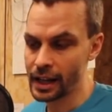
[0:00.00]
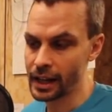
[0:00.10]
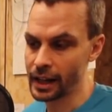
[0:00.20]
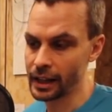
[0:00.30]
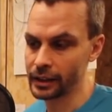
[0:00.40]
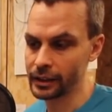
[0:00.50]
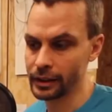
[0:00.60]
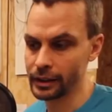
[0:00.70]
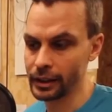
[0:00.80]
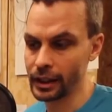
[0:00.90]
And
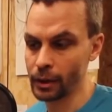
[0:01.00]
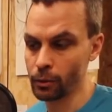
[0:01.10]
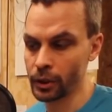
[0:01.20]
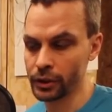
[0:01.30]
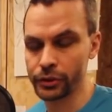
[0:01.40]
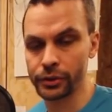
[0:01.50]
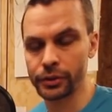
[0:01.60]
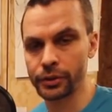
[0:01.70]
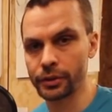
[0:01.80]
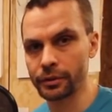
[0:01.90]
it
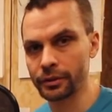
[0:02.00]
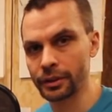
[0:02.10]
was,